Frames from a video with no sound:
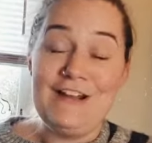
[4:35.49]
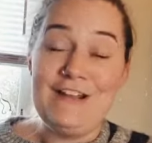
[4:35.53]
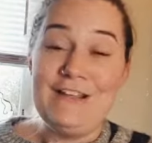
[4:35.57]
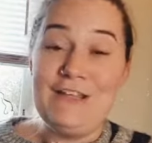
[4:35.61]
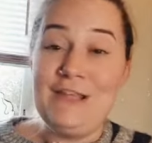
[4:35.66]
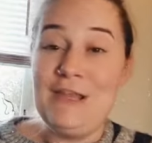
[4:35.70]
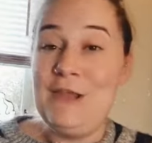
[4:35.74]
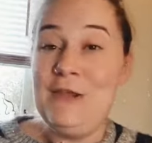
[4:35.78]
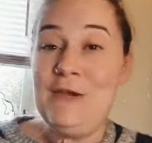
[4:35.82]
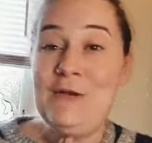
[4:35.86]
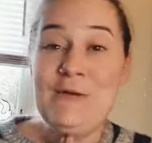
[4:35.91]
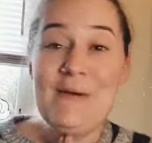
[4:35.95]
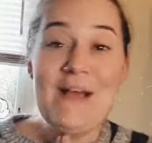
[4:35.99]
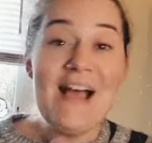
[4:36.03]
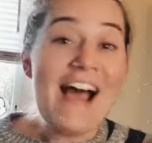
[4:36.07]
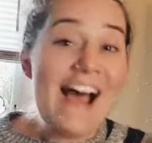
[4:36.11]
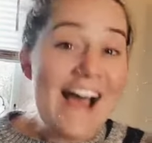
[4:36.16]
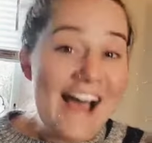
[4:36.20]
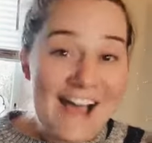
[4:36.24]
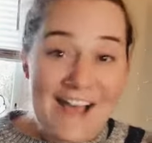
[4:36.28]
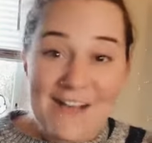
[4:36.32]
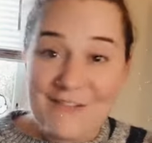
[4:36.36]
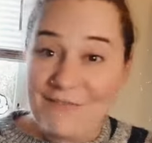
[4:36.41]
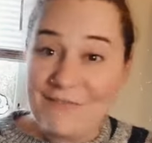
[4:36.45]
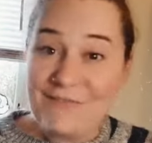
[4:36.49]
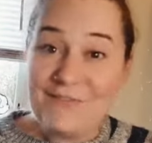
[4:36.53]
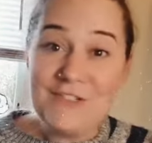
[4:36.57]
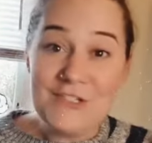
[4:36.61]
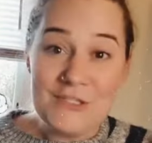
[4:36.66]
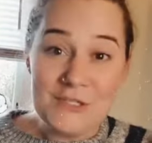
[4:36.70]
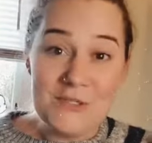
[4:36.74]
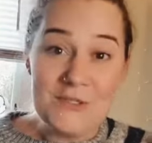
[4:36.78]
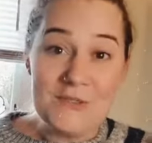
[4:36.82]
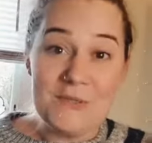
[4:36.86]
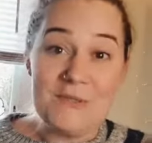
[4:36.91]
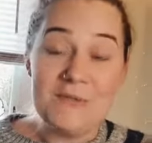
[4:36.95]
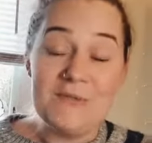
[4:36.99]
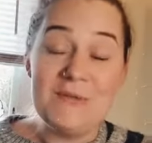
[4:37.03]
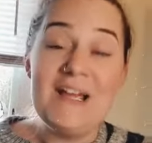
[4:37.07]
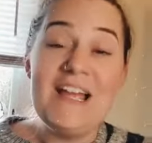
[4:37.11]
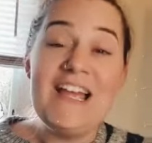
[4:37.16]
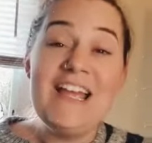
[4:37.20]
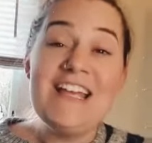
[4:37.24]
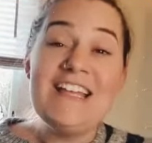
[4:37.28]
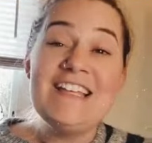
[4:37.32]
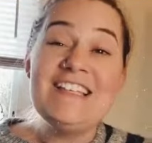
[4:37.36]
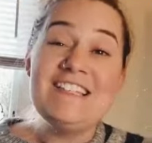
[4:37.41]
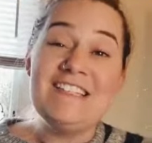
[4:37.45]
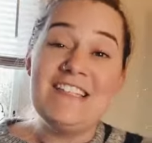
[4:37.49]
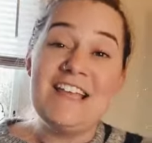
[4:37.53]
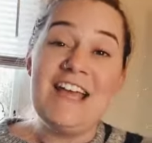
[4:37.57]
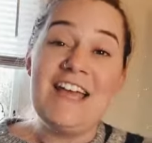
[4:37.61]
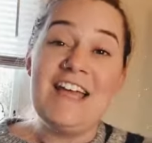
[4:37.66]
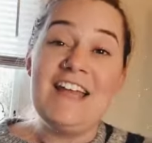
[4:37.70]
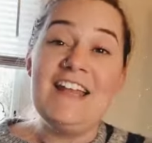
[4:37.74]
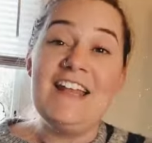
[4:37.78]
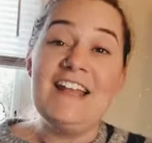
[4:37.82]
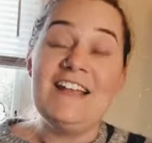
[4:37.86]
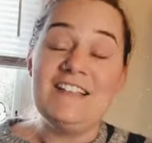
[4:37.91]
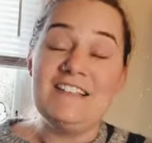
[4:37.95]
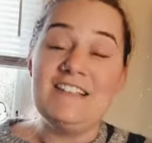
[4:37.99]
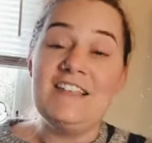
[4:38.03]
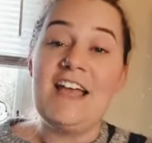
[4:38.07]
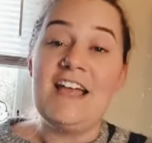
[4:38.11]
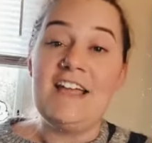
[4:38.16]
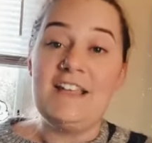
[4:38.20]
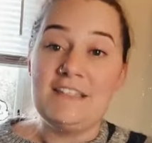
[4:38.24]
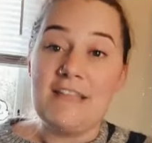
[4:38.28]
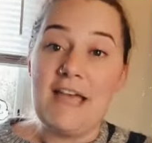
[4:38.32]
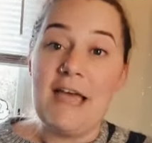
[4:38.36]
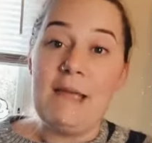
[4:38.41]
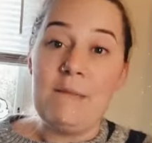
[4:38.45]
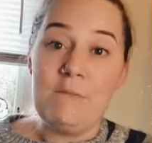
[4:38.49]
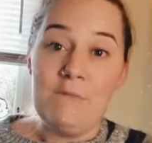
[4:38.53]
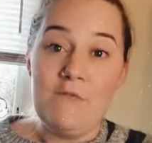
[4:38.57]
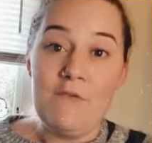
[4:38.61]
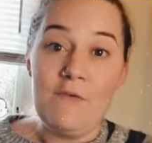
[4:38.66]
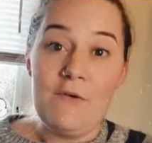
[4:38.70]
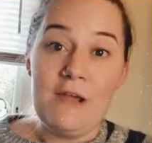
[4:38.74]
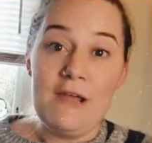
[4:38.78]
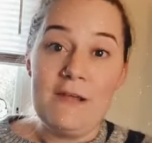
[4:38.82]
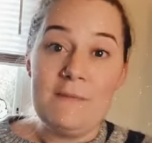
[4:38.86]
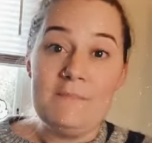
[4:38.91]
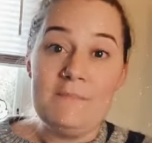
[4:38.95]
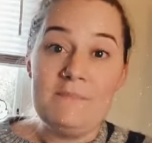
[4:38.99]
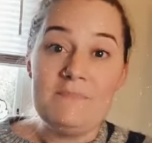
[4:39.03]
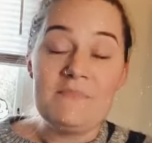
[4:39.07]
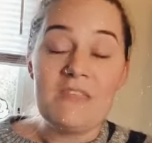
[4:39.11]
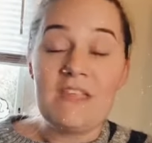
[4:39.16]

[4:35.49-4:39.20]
you have to set aside time for.